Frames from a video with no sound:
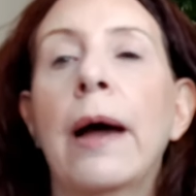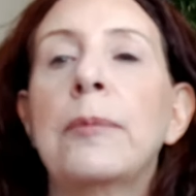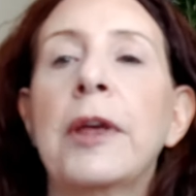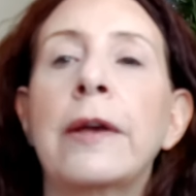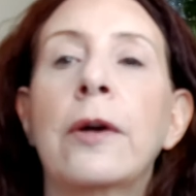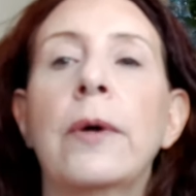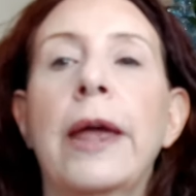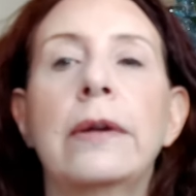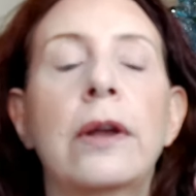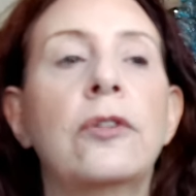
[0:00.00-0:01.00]
I'm going to go
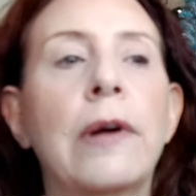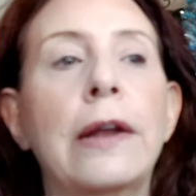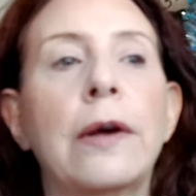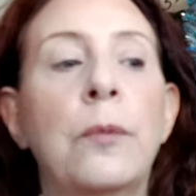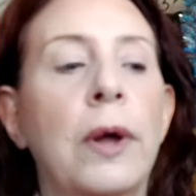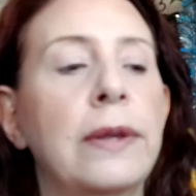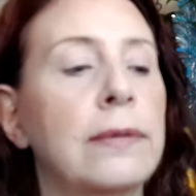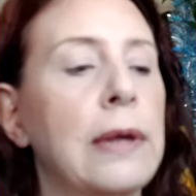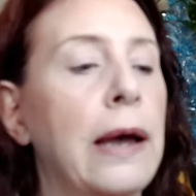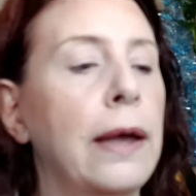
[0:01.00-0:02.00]
ahead and try it on one
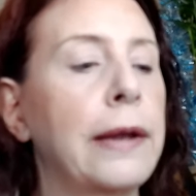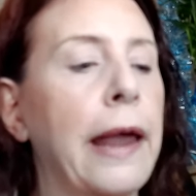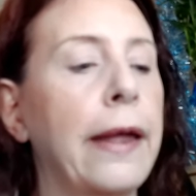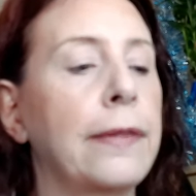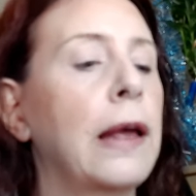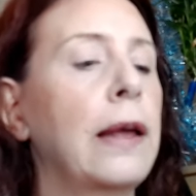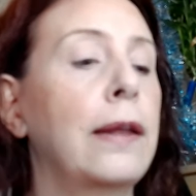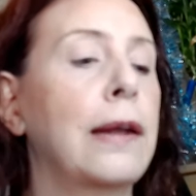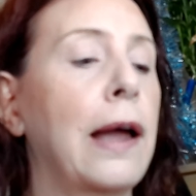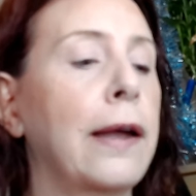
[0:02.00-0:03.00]
side, and
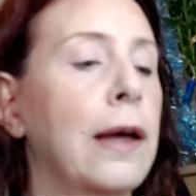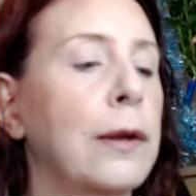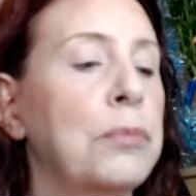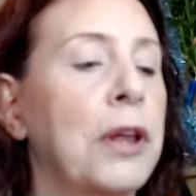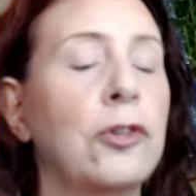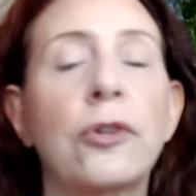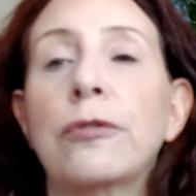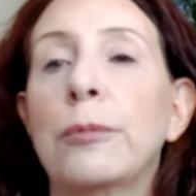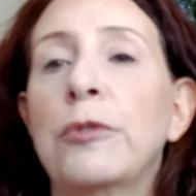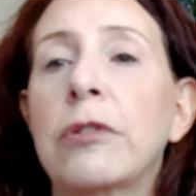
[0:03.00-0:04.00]
then I got a blush
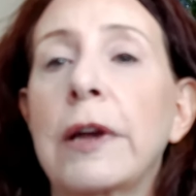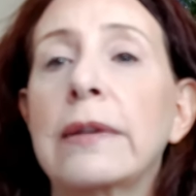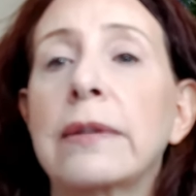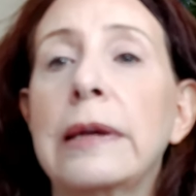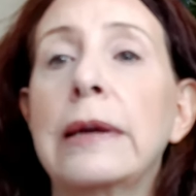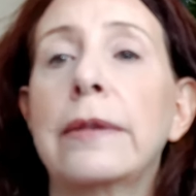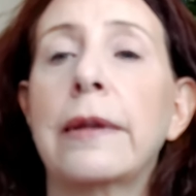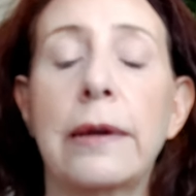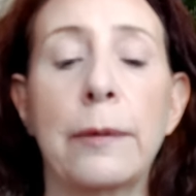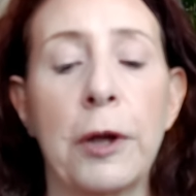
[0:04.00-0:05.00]
from Trixie
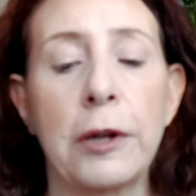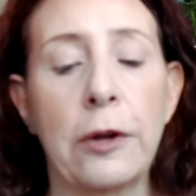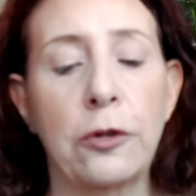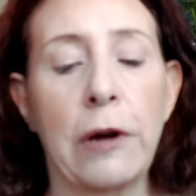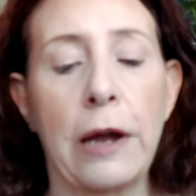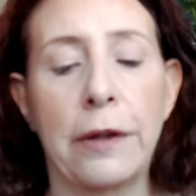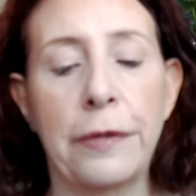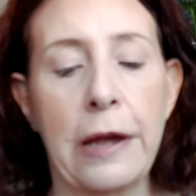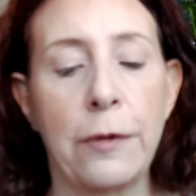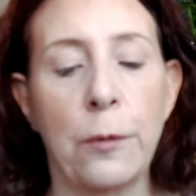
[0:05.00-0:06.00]
that I'm going to try on
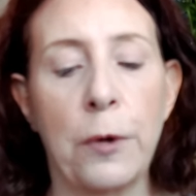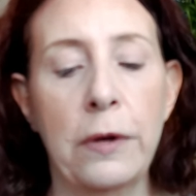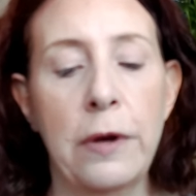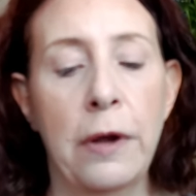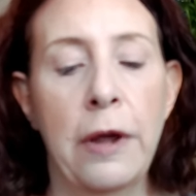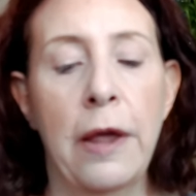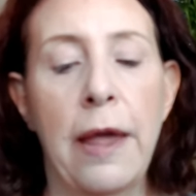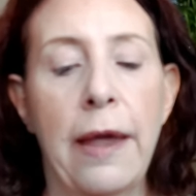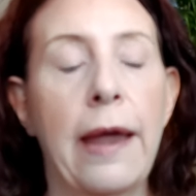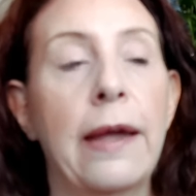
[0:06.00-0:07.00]
the other one.
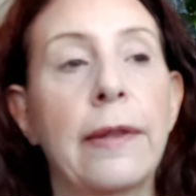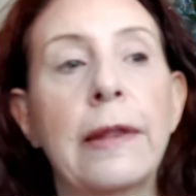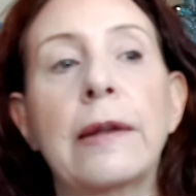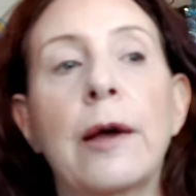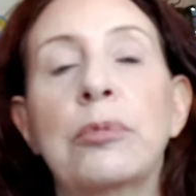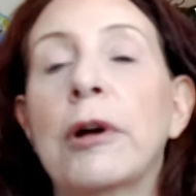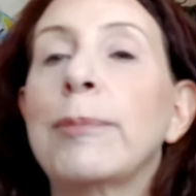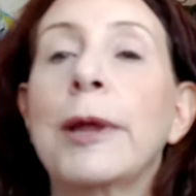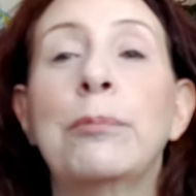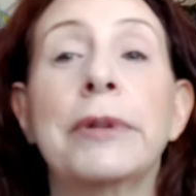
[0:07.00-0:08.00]
And then I'll
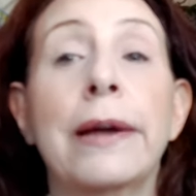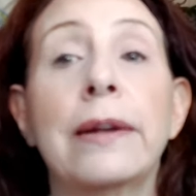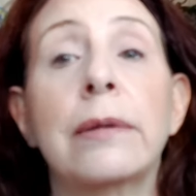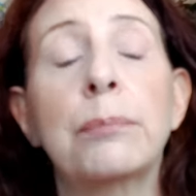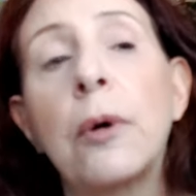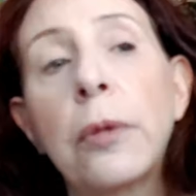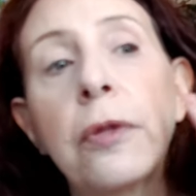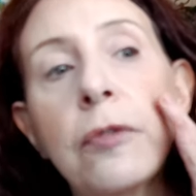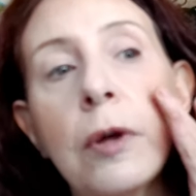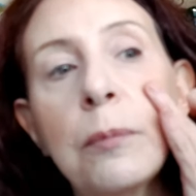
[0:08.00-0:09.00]
probably blend both
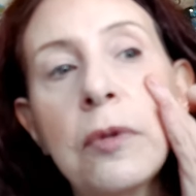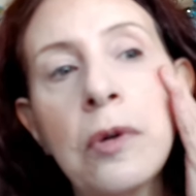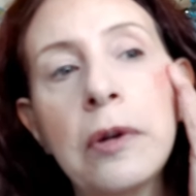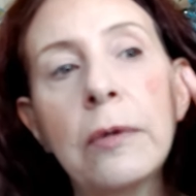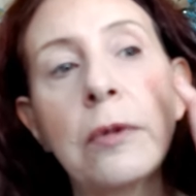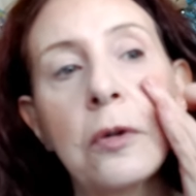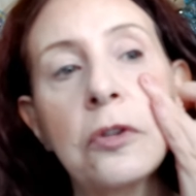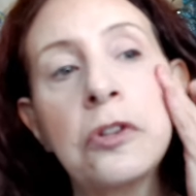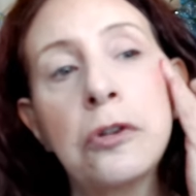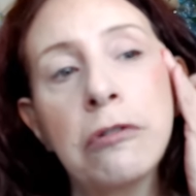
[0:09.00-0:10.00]
of them so I don't look
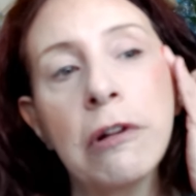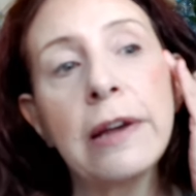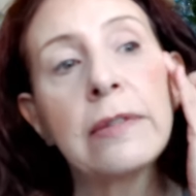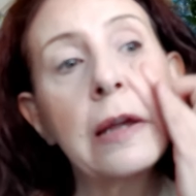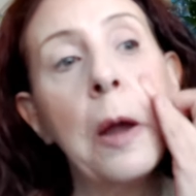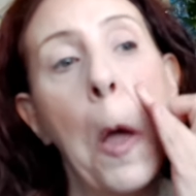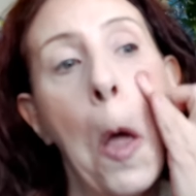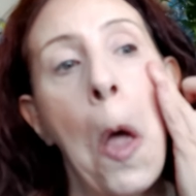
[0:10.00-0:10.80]
too crazy.